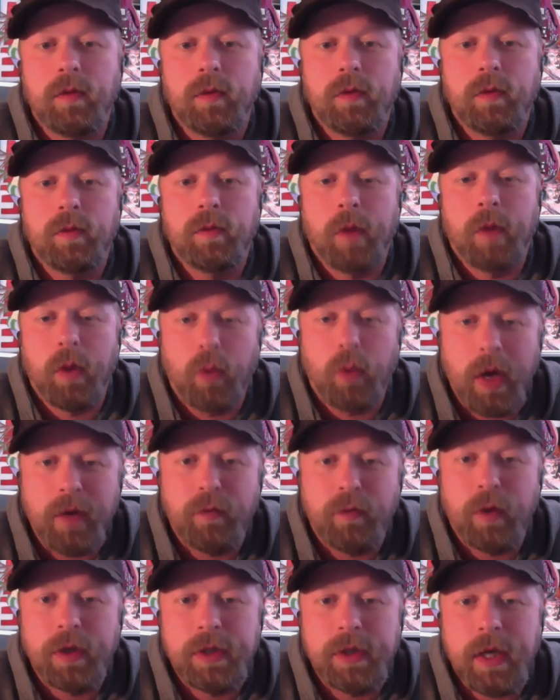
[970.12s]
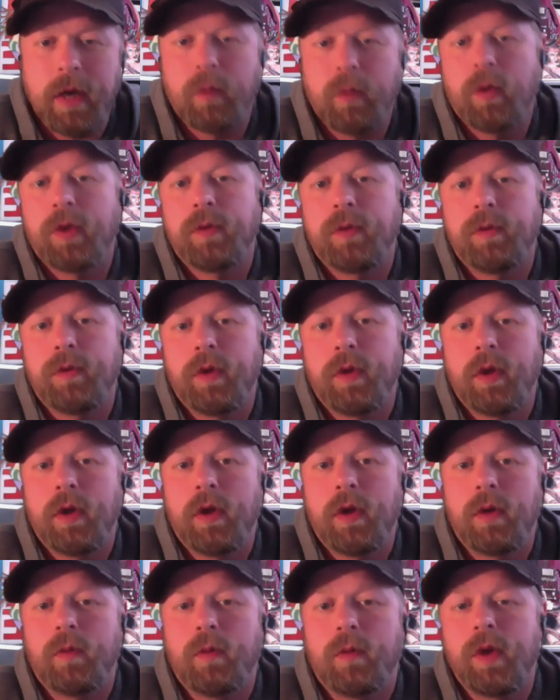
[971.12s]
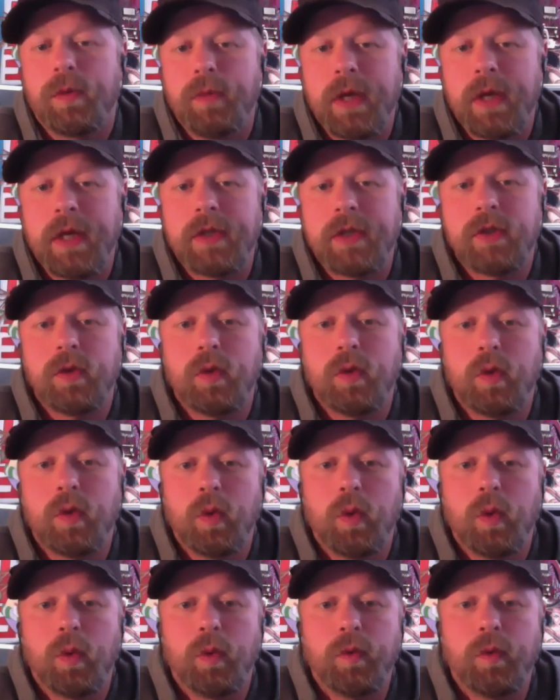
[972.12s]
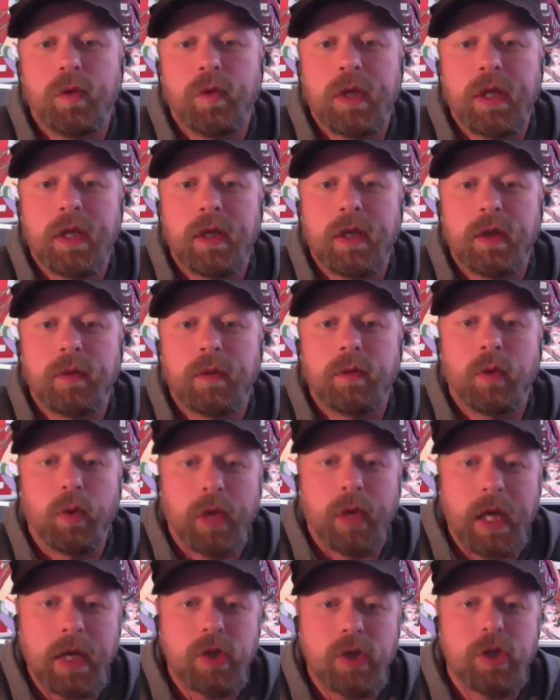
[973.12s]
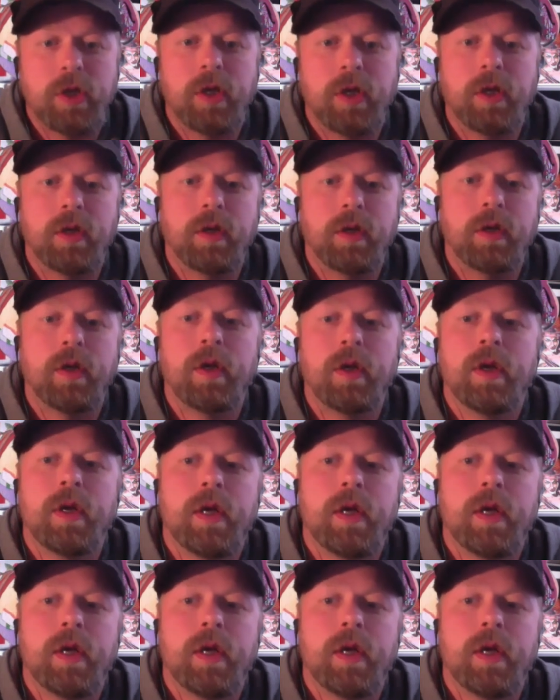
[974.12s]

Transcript: My wife went down with me to the location.